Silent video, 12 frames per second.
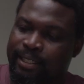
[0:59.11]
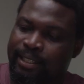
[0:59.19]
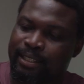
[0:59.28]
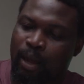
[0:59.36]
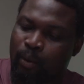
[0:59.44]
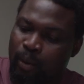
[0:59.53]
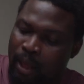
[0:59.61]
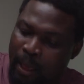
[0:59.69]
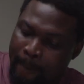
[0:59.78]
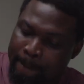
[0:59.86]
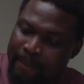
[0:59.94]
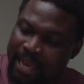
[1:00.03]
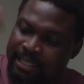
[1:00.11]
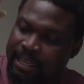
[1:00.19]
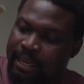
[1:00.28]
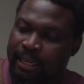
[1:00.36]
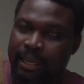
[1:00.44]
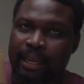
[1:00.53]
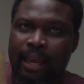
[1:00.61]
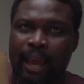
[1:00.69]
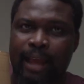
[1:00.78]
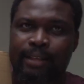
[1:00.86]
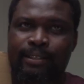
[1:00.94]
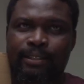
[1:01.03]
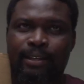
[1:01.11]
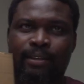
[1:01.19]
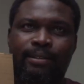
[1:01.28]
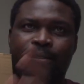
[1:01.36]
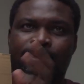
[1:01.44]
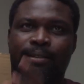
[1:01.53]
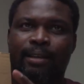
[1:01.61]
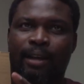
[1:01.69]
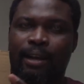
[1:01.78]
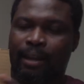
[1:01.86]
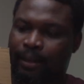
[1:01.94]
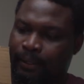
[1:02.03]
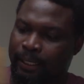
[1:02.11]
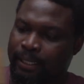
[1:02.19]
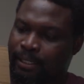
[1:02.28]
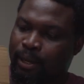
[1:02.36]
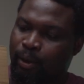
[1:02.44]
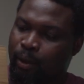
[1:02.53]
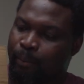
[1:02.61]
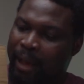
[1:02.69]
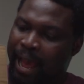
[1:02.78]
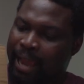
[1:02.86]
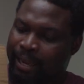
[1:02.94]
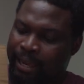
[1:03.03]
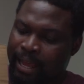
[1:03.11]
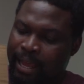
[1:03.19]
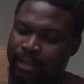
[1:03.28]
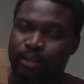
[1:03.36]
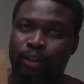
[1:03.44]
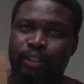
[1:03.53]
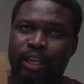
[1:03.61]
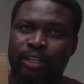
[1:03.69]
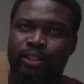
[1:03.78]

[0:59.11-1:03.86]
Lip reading: So basically it's just a solo pack, nothing